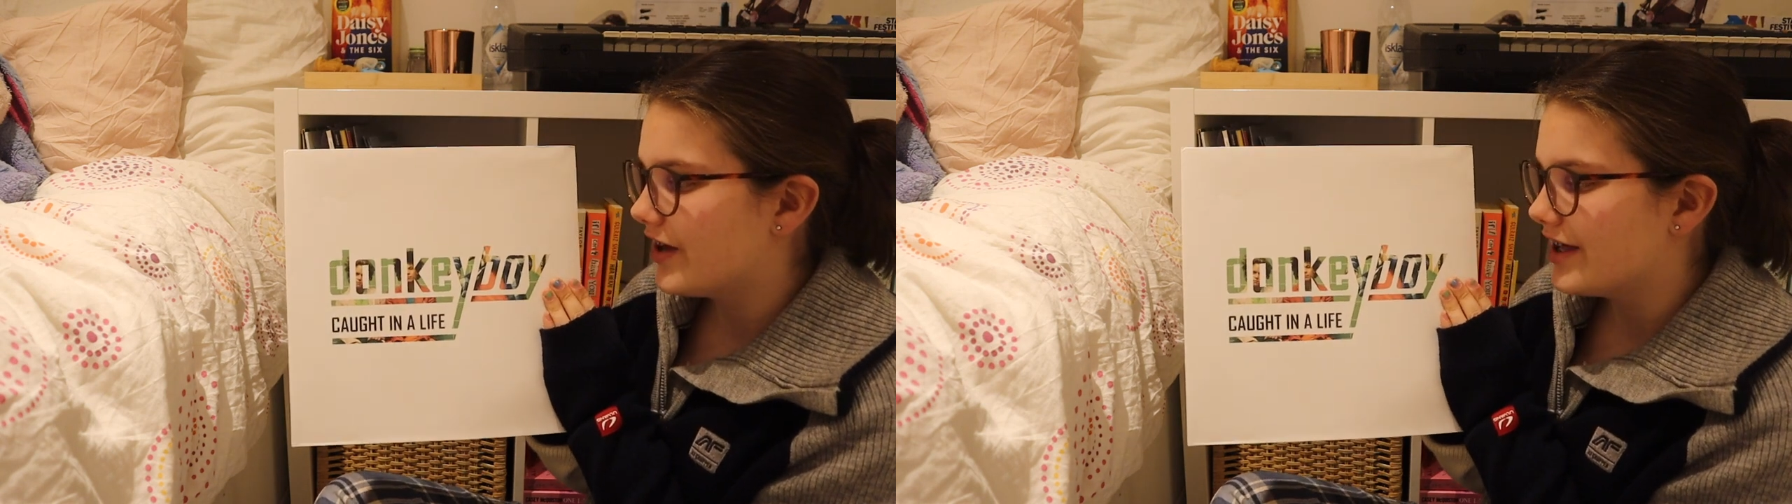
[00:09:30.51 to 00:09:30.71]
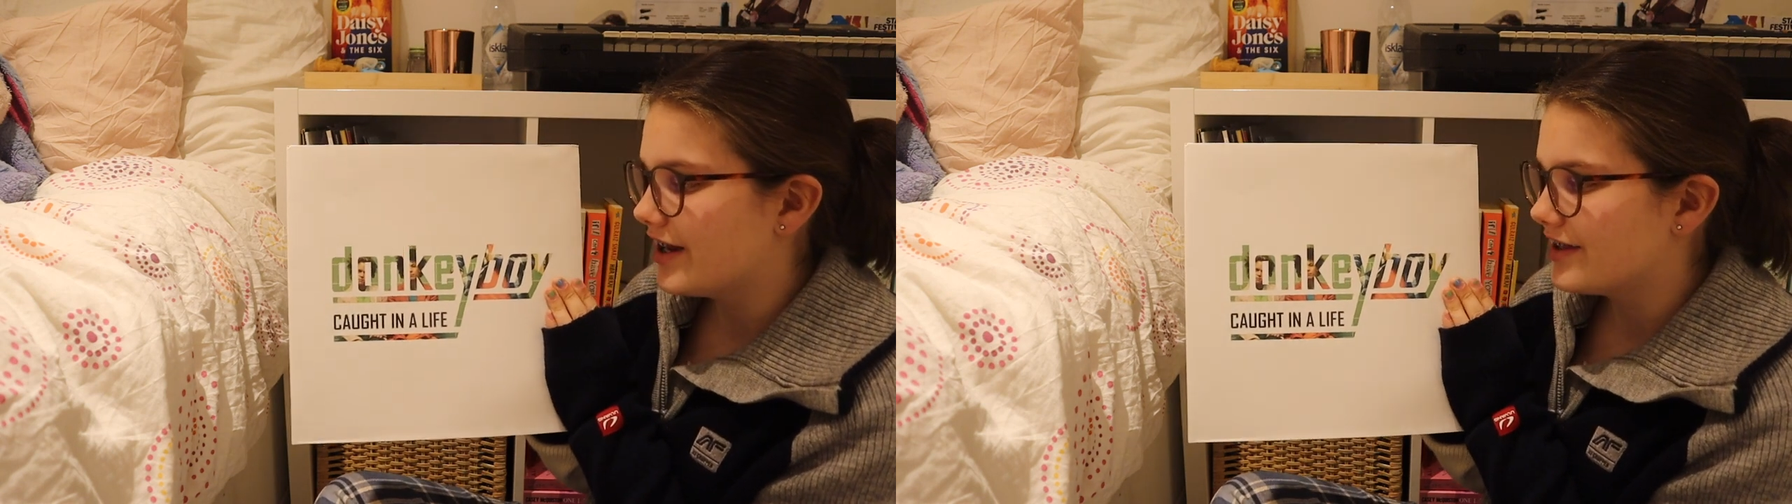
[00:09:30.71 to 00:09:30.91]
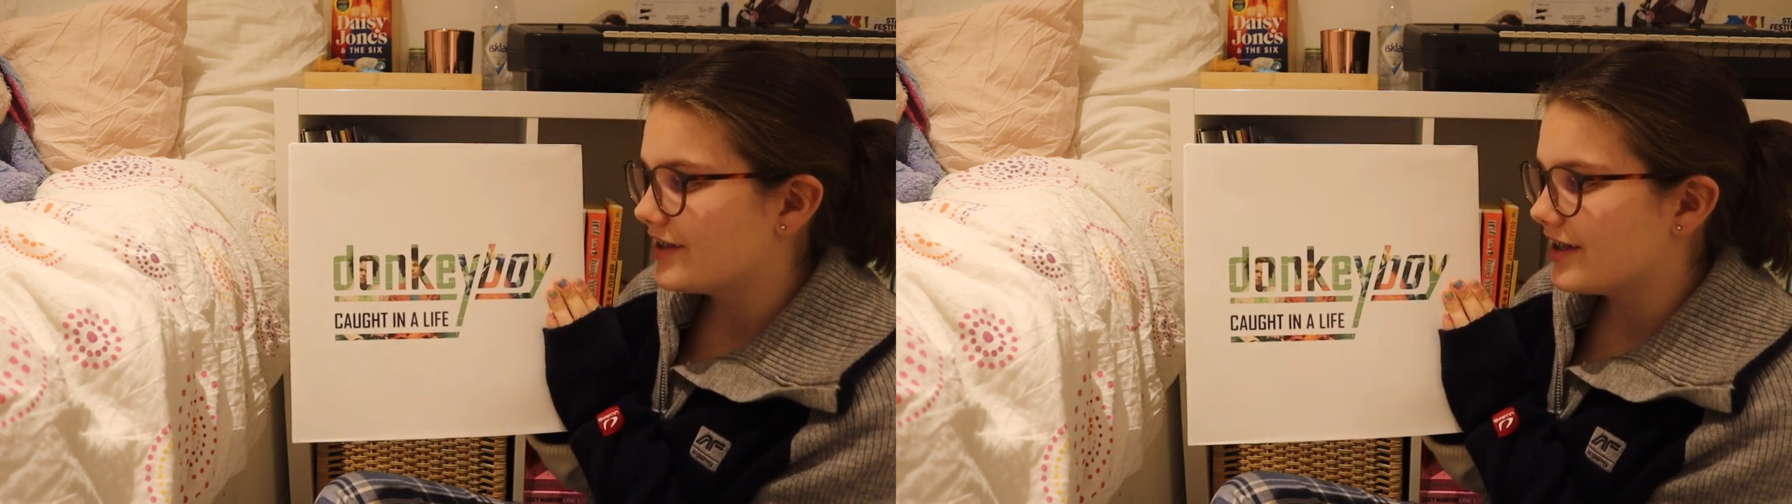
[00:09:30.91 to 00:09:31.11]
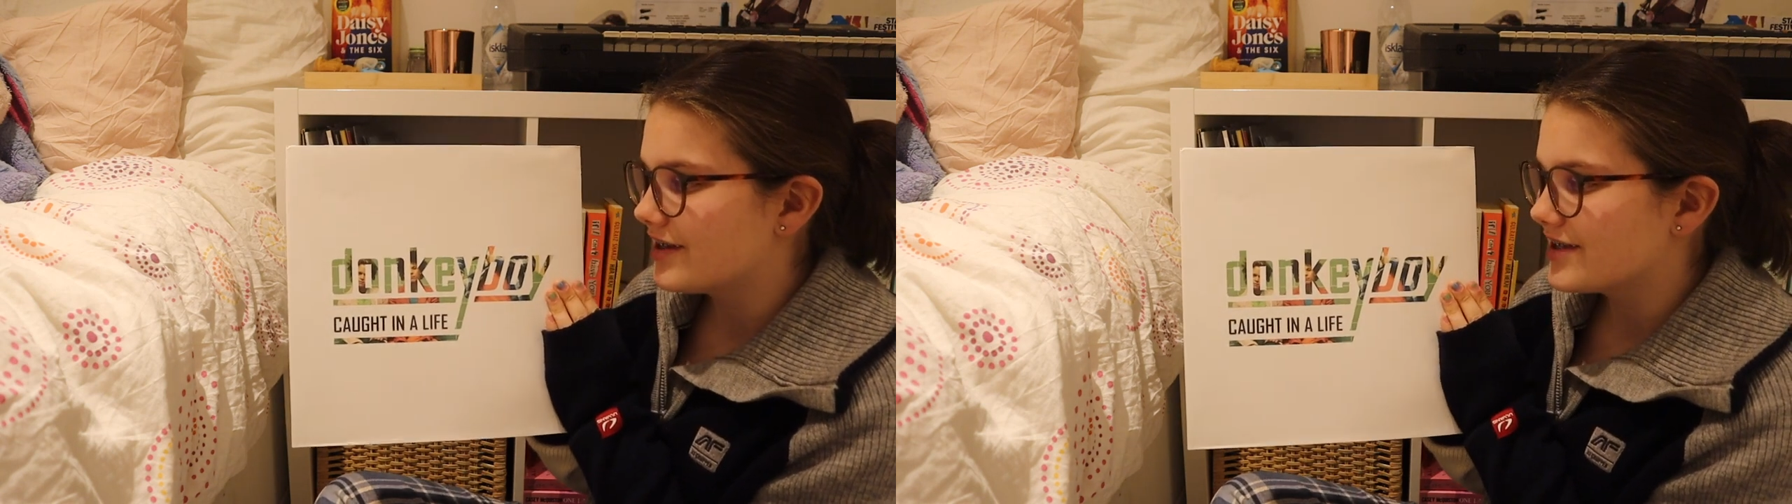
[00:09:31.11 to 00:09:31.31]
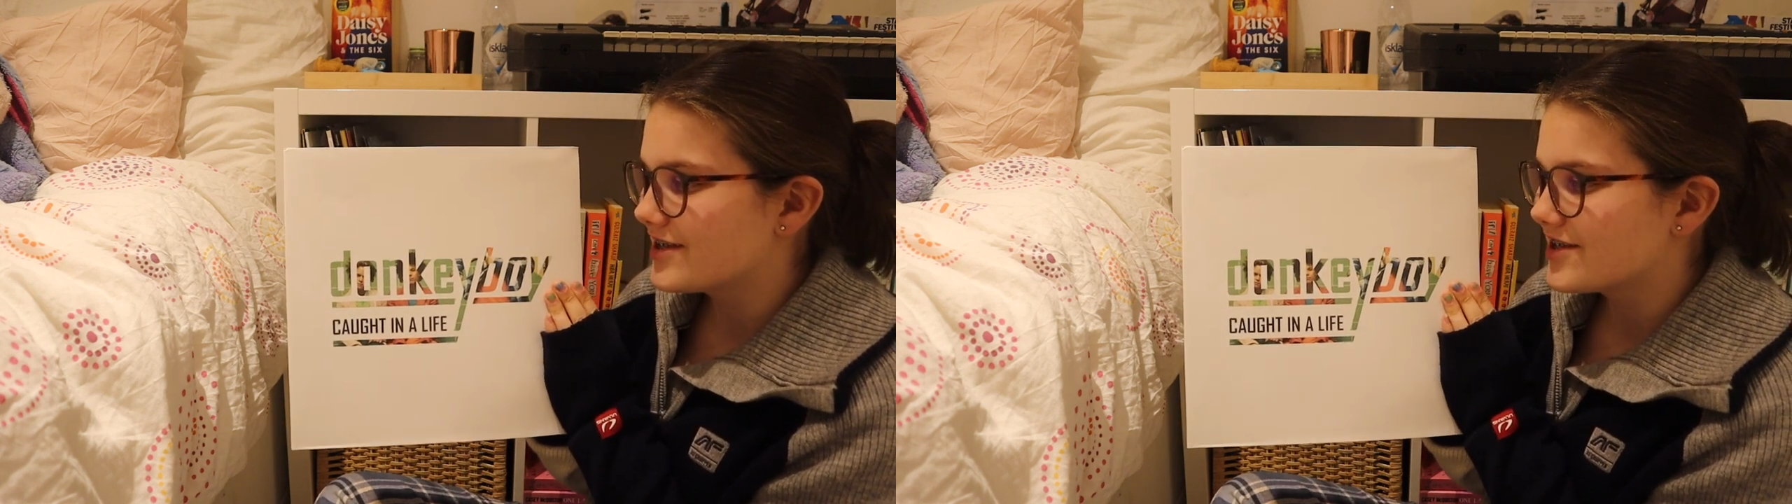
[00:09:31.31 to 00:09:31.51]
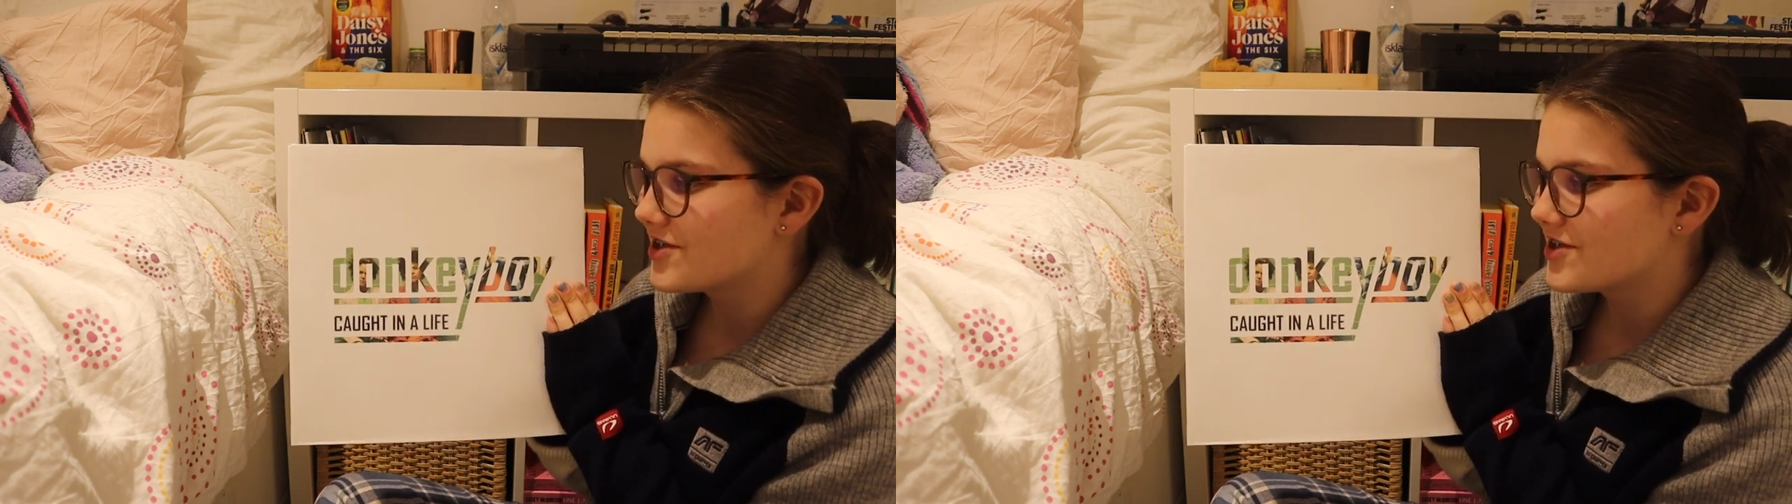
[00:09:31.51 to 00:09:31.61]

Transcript: and I think this is